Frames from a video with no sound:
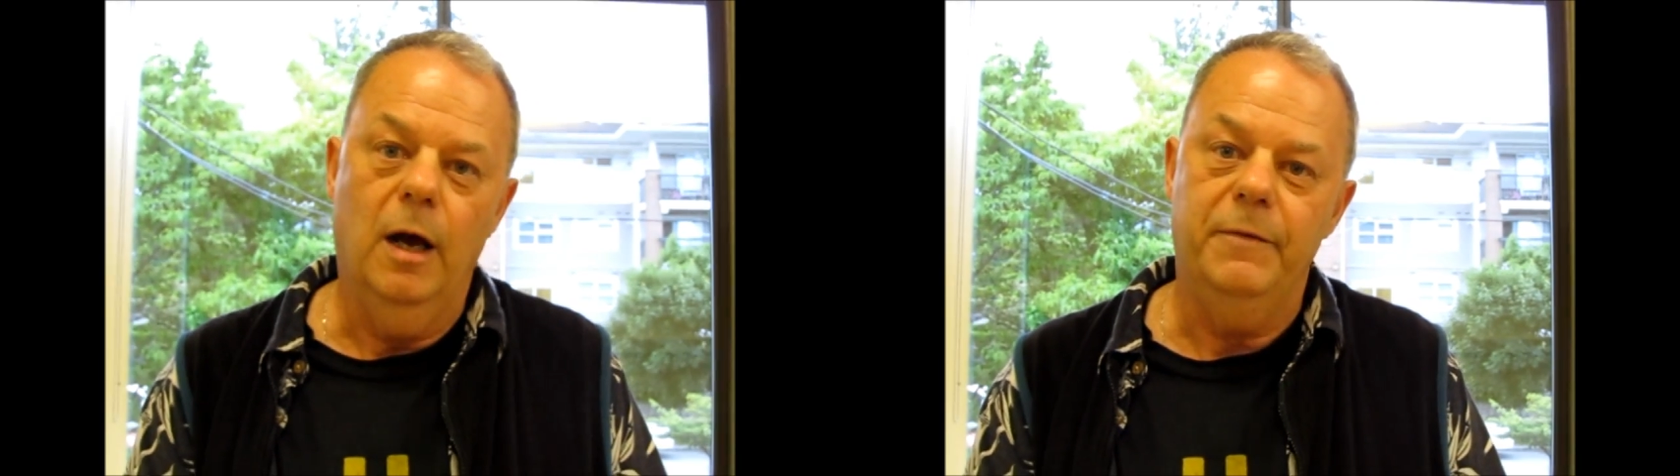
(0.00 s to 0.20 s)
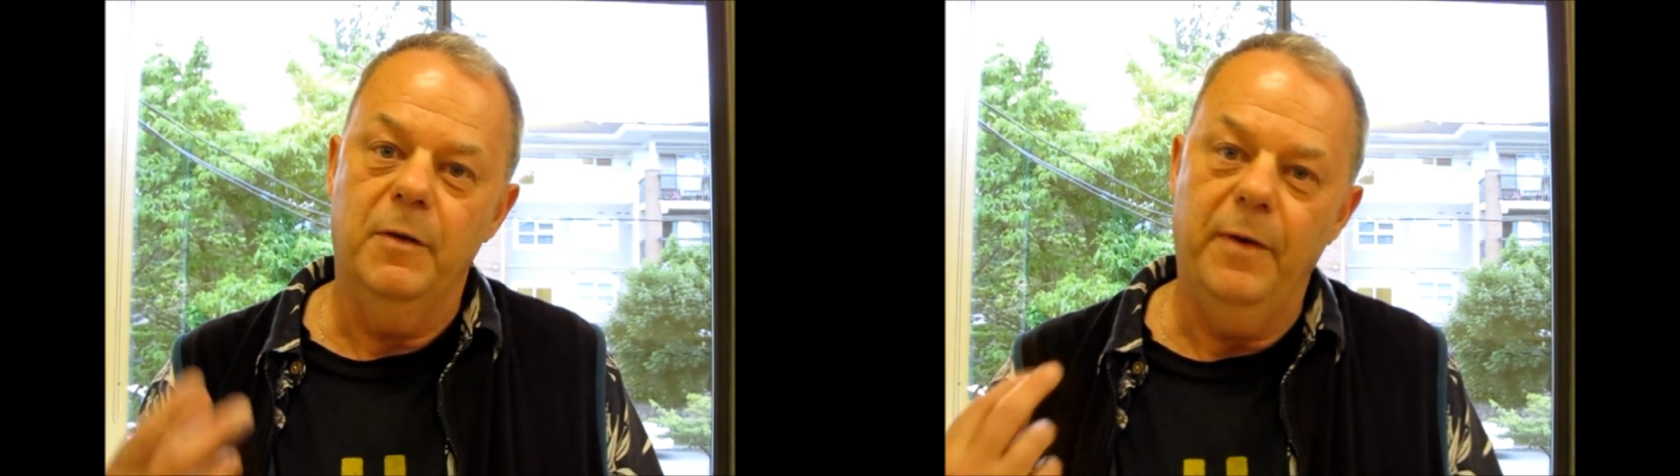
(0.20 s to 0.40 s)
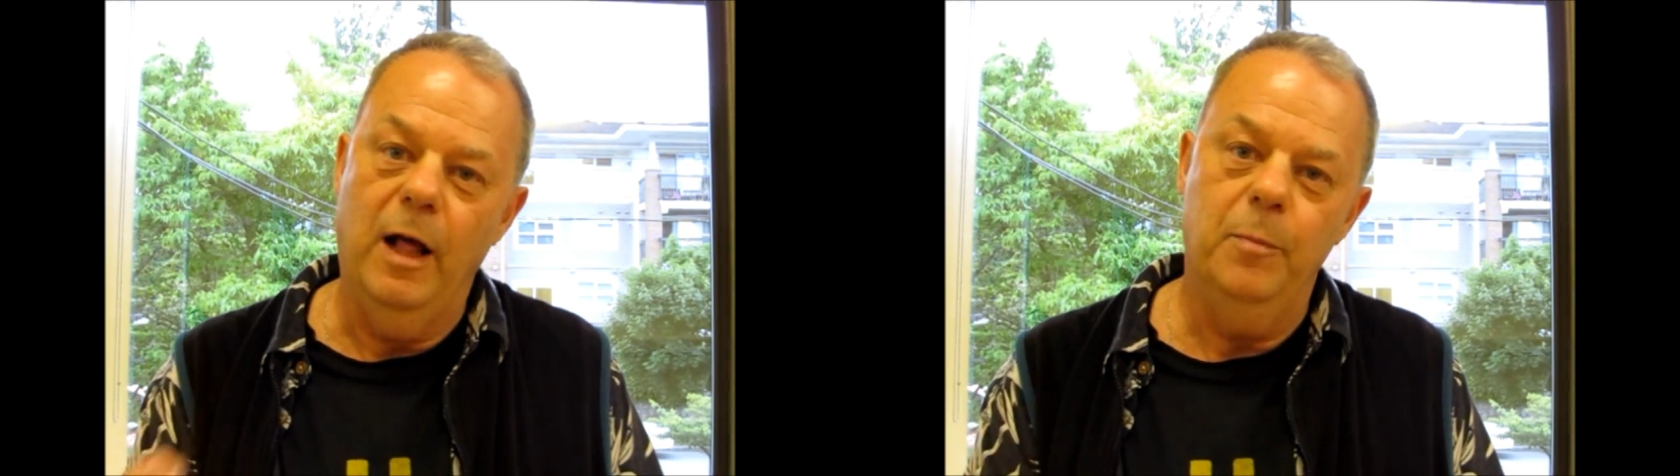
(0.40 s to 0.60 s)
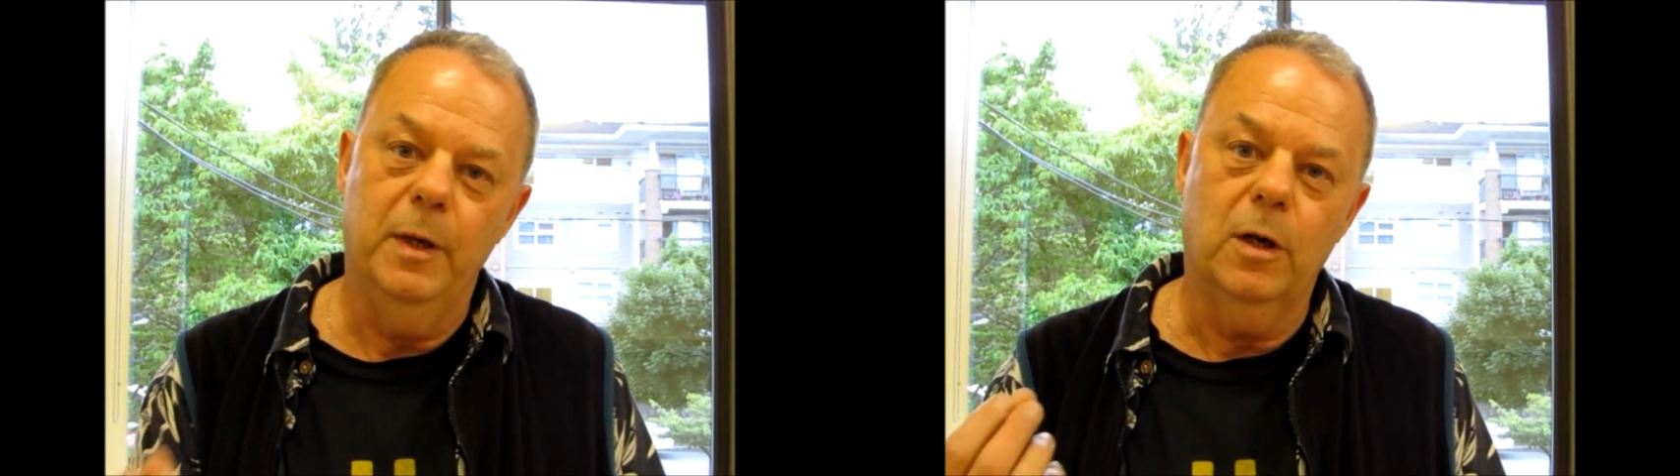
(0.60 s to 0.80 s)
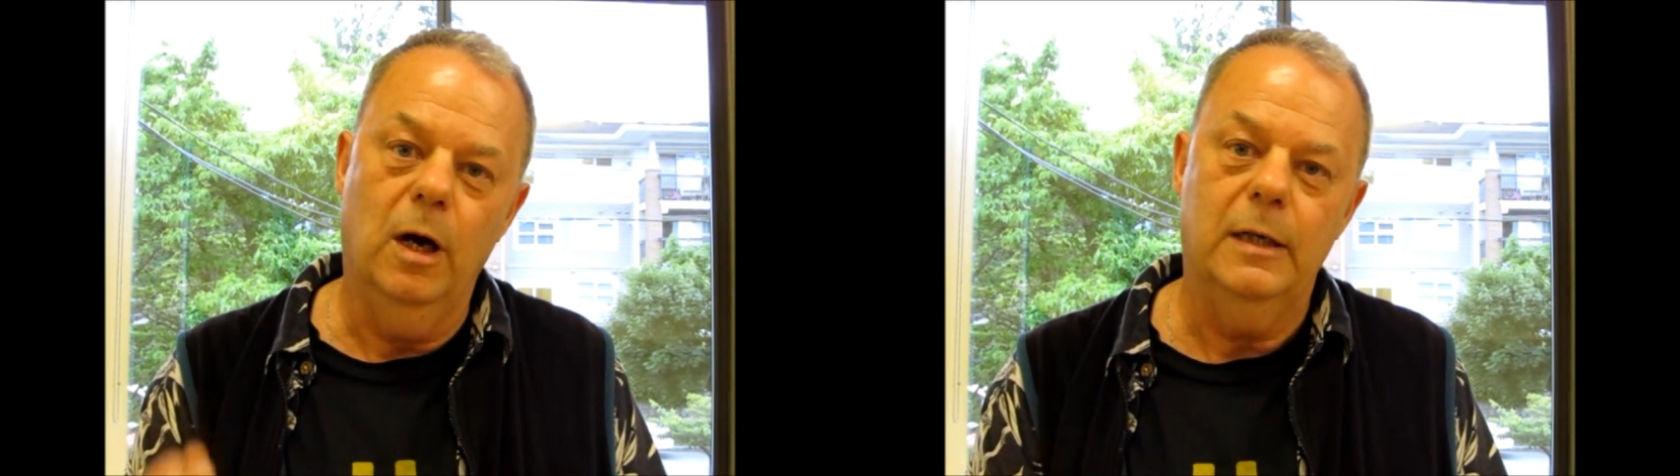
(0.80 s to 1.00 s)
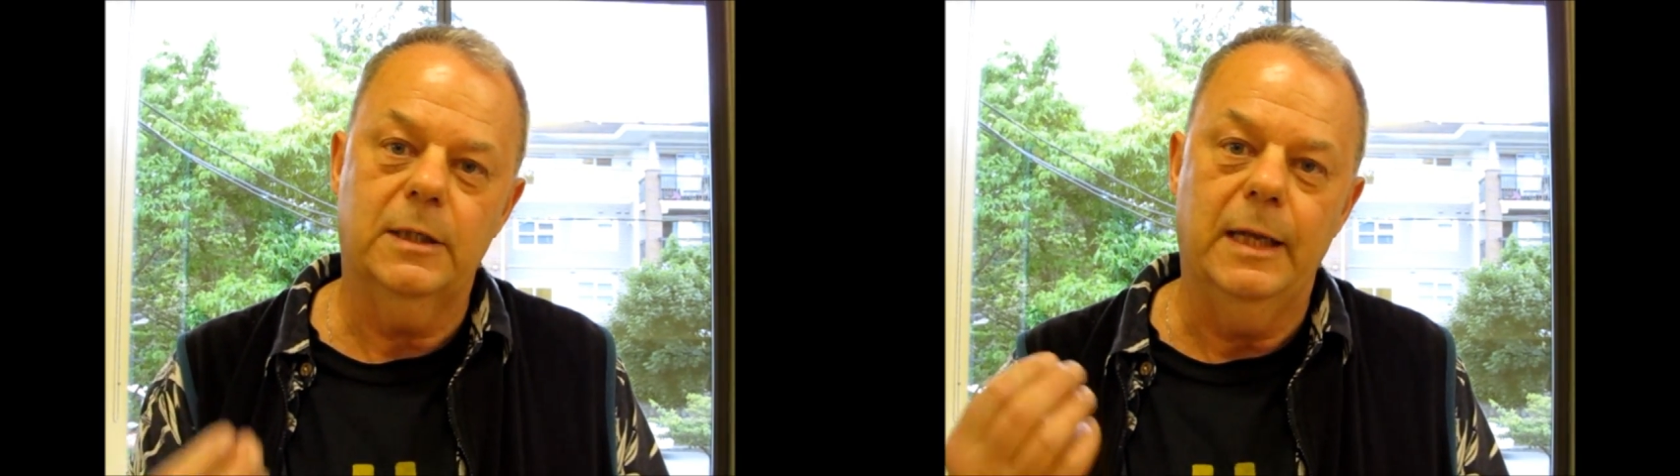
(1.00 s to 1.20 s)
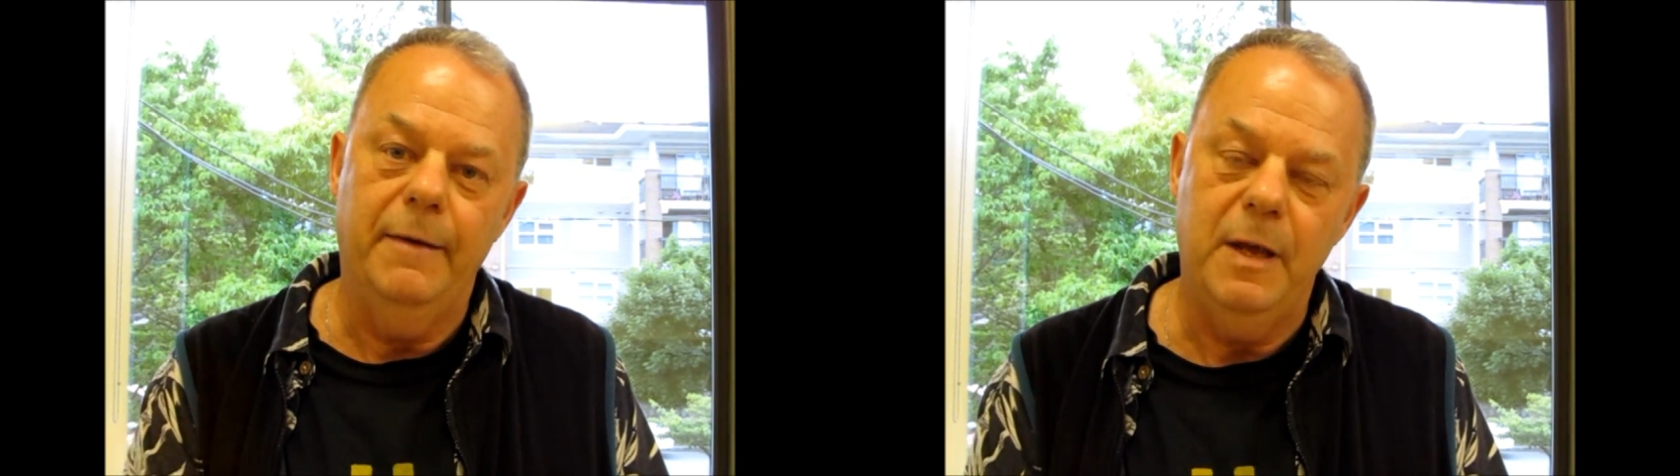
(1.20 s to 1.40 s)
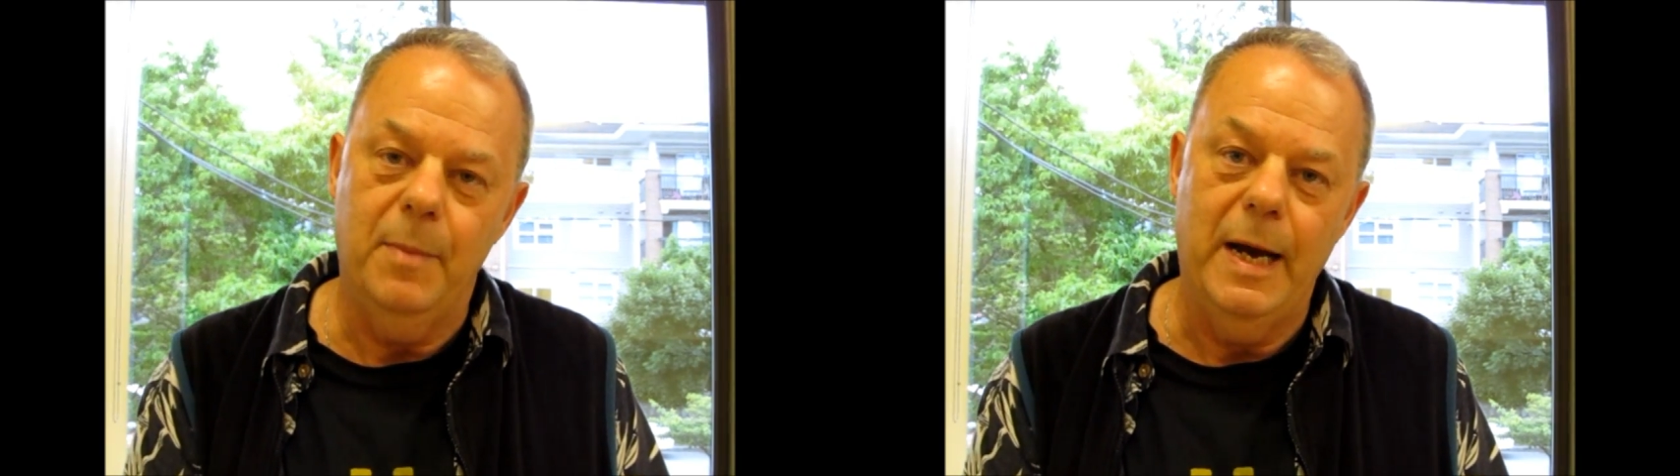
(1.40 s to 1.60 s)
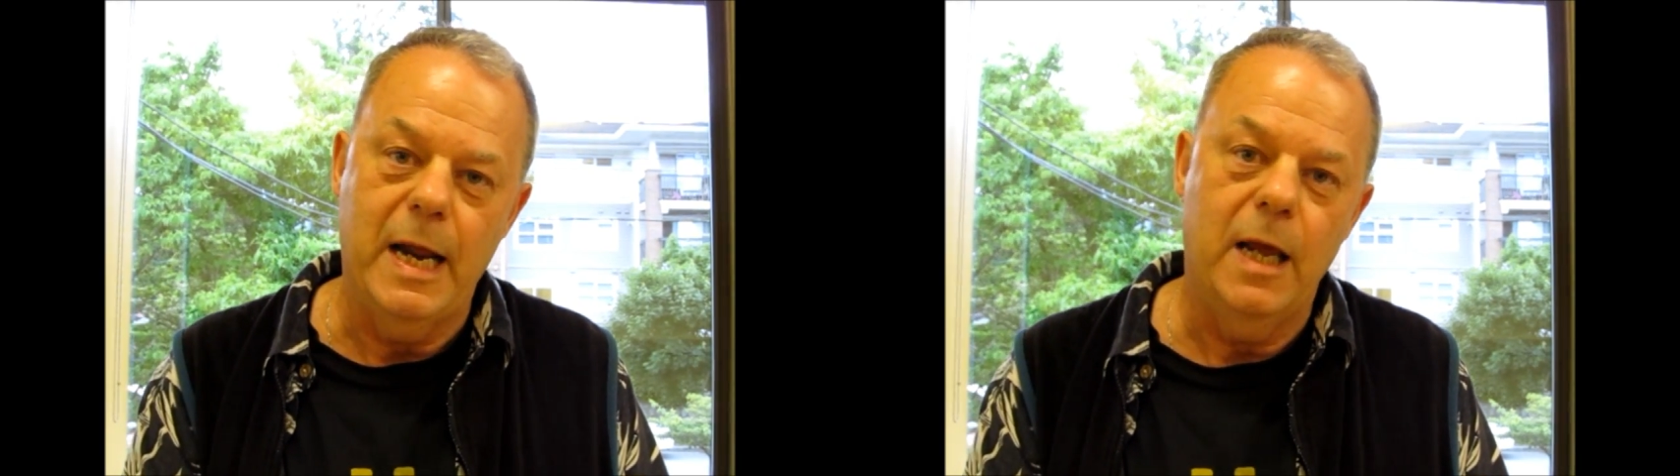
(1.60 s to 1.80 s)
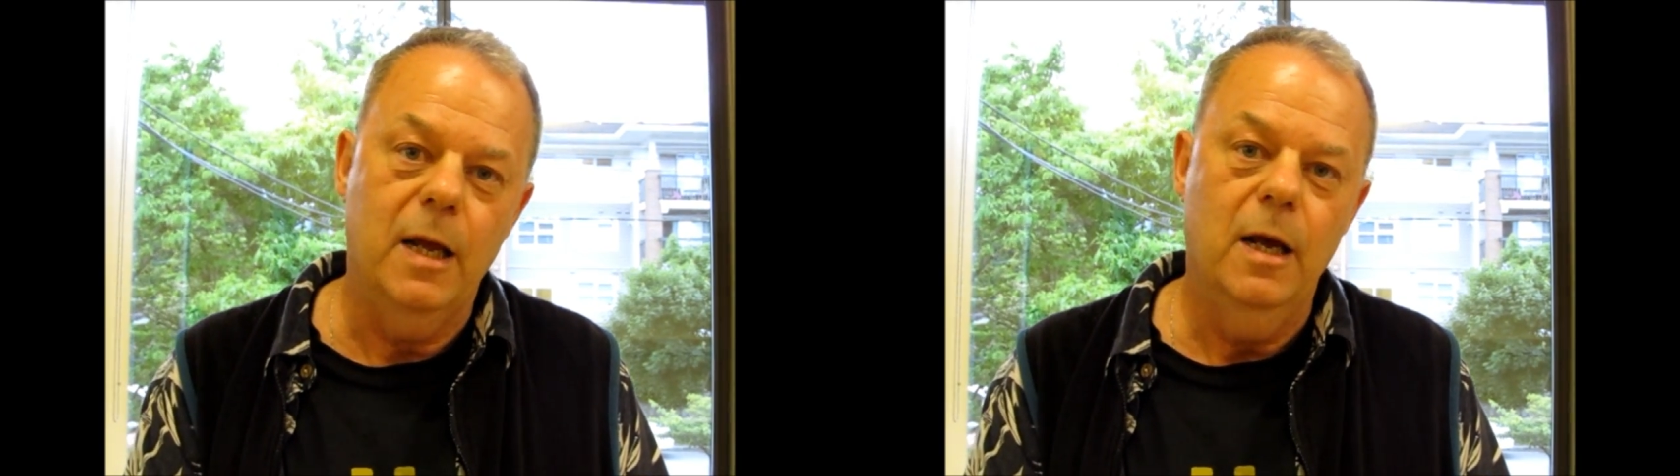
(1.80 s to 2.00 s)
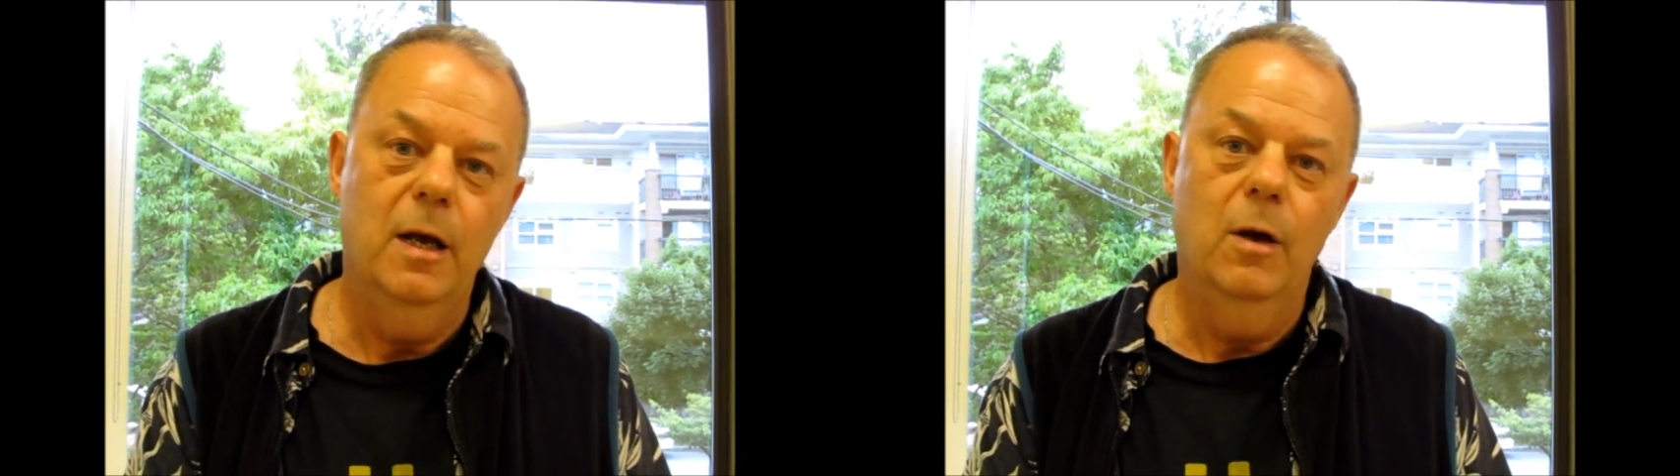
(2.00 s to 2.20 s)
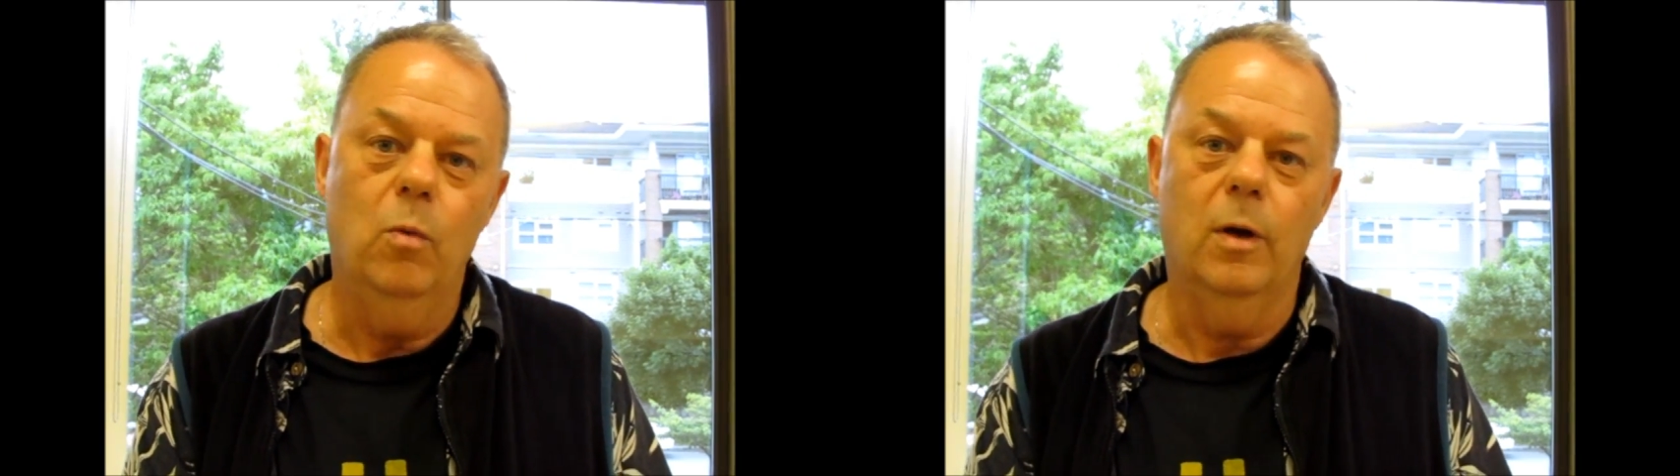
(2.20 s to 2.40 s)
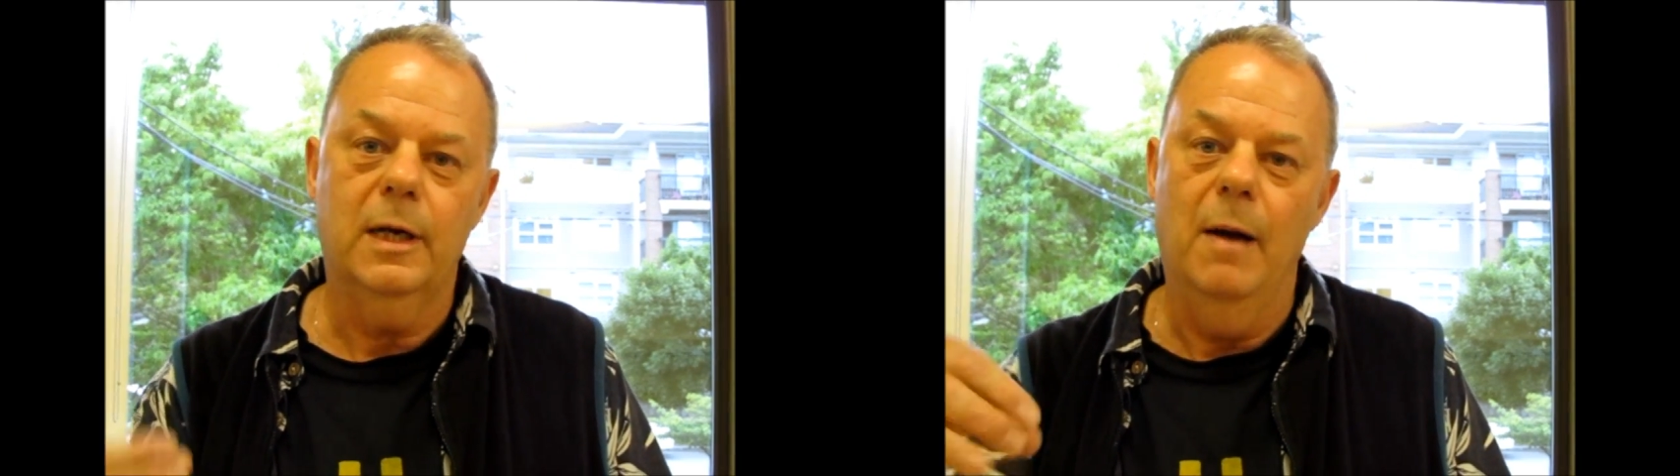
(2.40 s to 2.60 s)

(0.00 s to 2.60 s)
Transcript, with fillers: of development cost levy money will